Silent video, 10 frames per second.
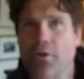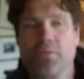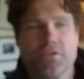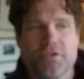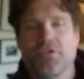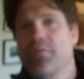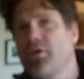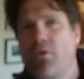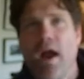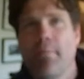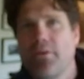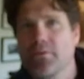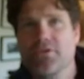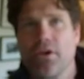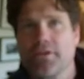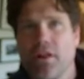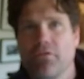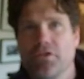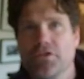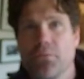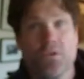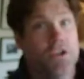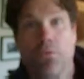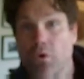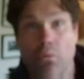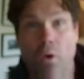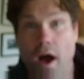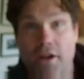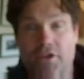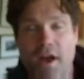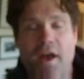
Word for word: It was the stupid crap that was on television, which I wouldn't watch.